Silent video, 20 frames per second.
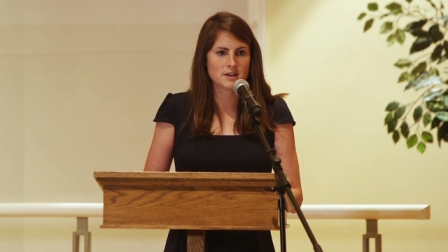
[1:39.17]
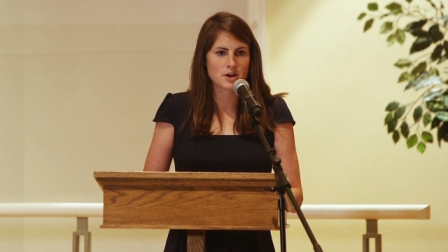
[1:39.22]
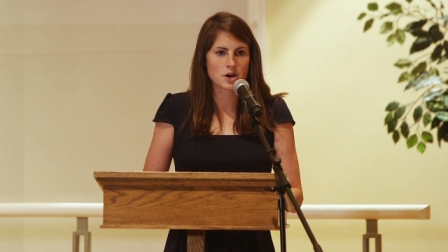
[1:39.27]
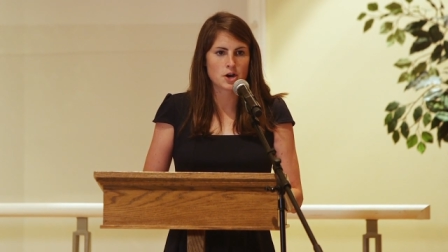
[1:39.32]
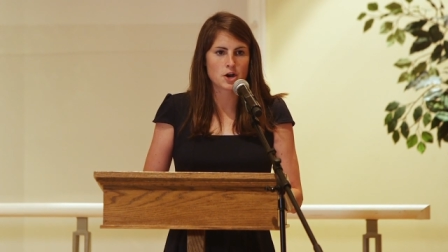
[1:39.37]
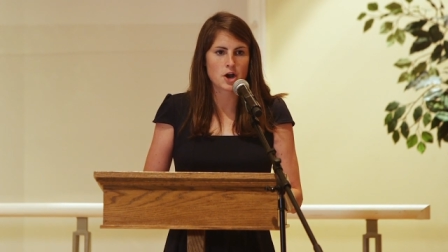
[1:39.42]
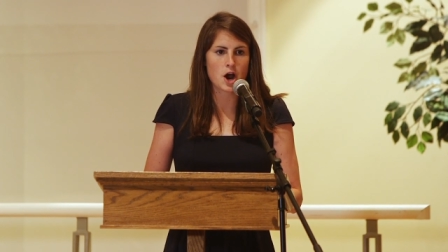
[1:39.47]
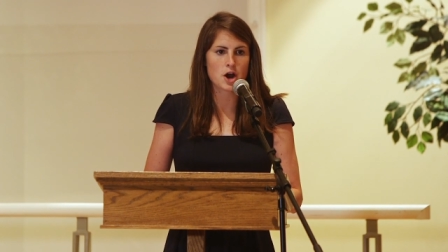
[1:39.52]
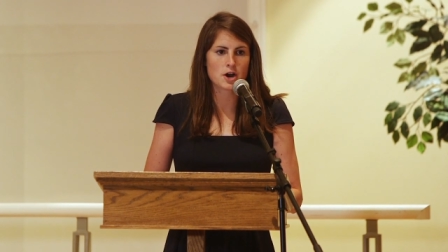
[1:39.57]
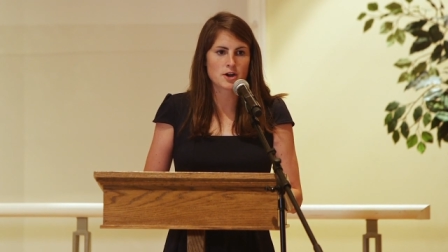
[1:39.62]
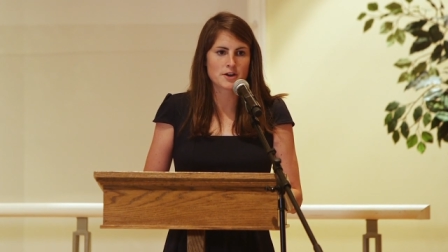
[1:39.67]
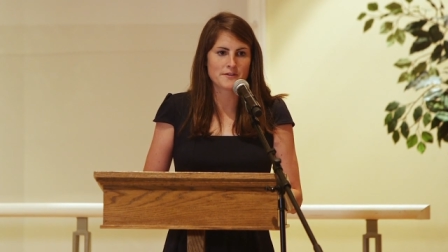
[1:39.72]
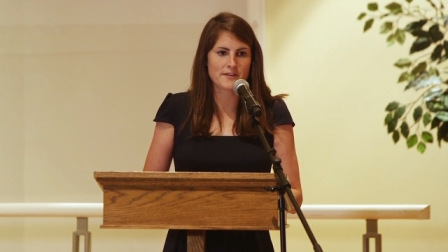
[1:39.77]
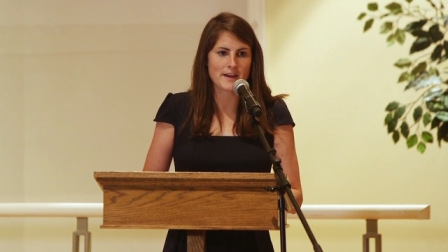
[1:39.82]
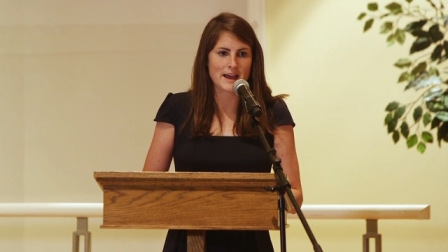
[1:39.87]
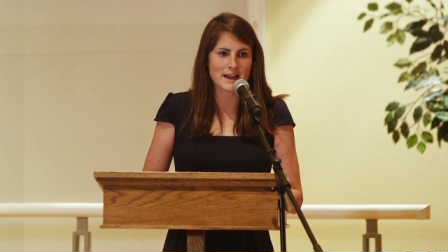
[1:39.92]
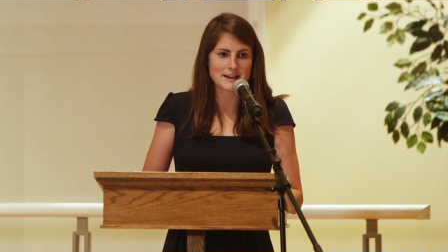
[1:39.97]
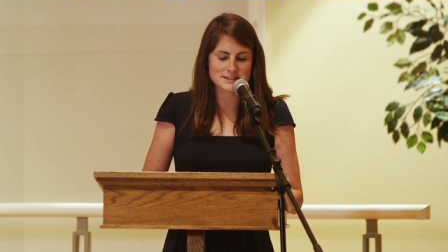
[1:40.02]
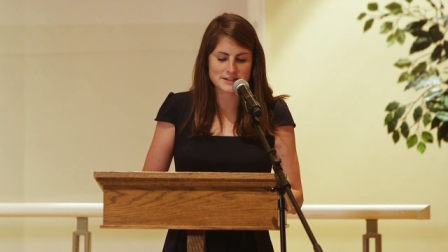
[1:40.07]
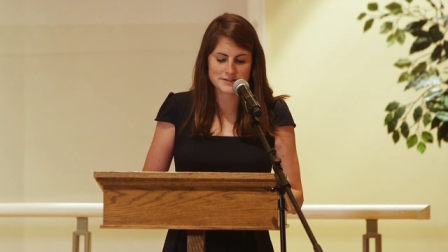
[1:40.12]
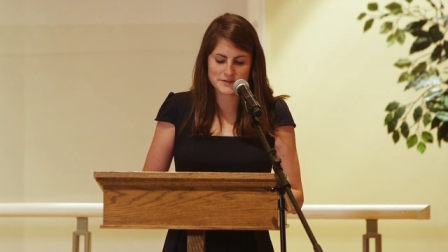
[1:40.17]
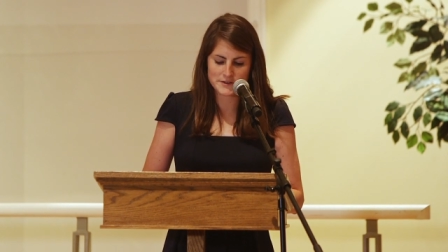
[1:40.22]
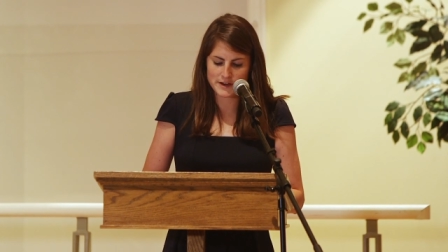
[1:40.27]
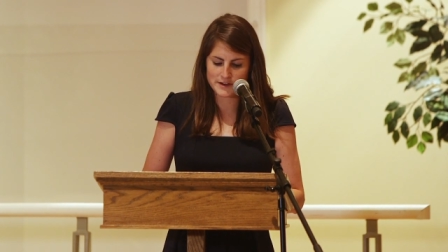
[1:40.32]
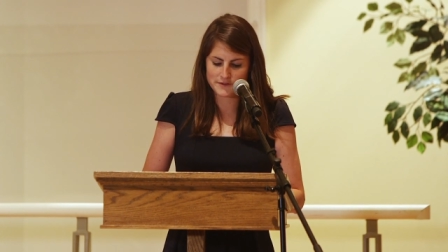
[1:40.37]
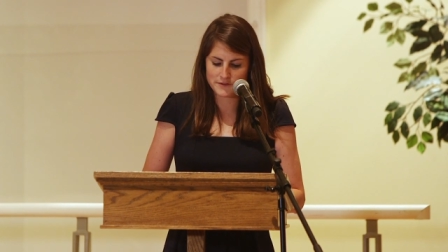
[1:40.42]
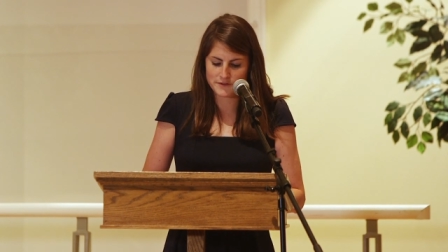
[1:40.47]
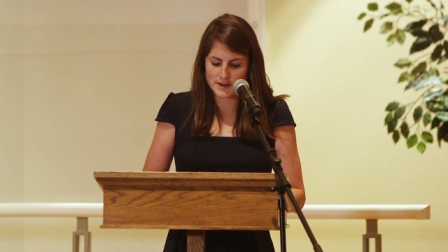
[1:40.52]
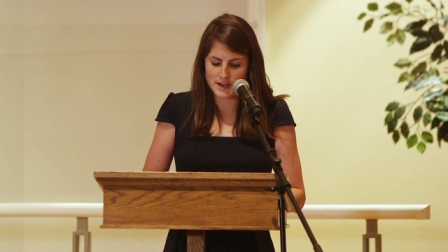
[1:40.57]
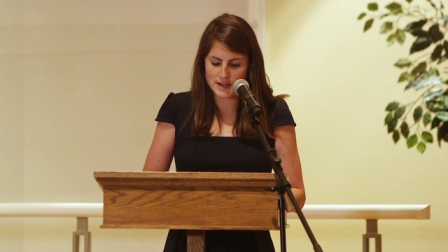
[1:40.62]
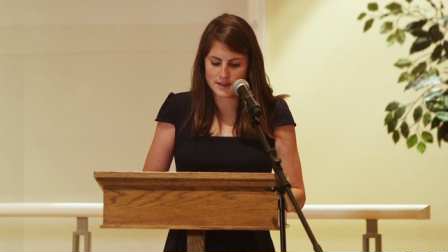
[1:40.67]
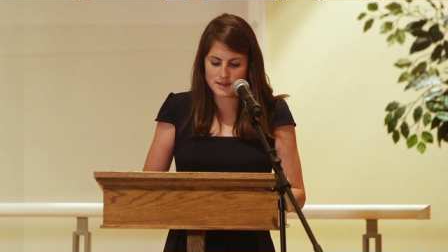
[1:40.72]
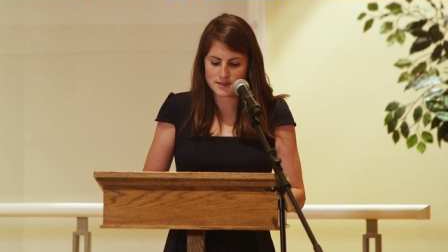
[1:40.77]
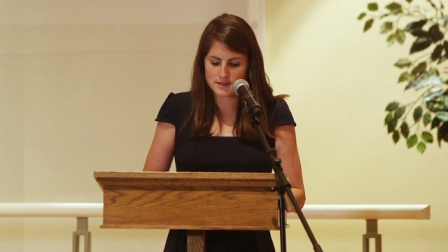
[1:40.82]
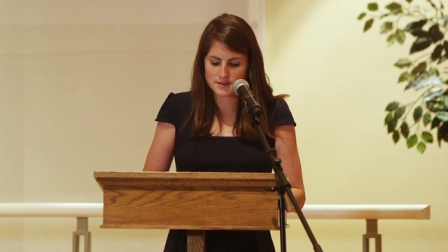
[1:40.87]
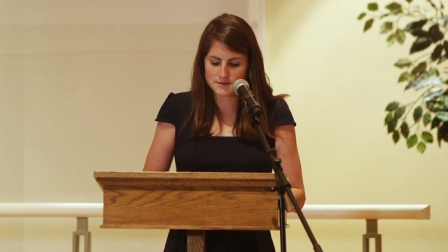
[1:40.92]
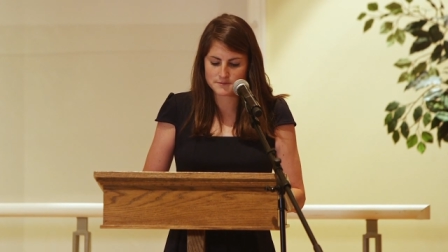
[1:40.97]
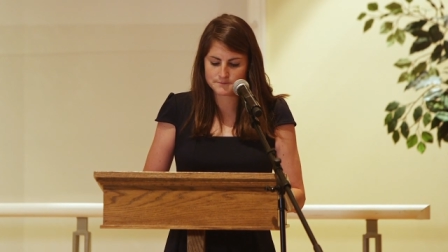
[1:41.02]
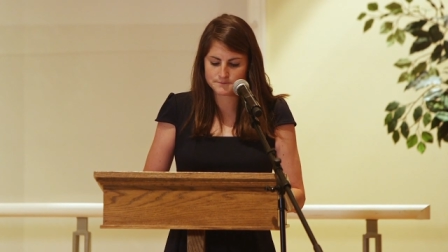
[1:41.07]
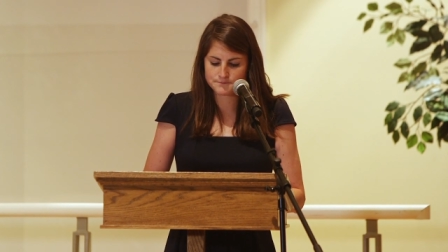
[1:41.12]
or artifacts of
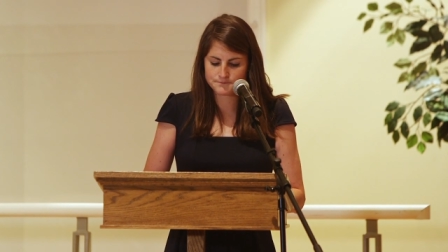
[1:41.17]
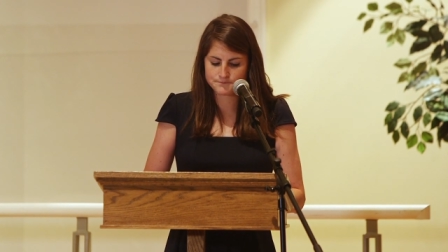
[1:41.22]
unfaith.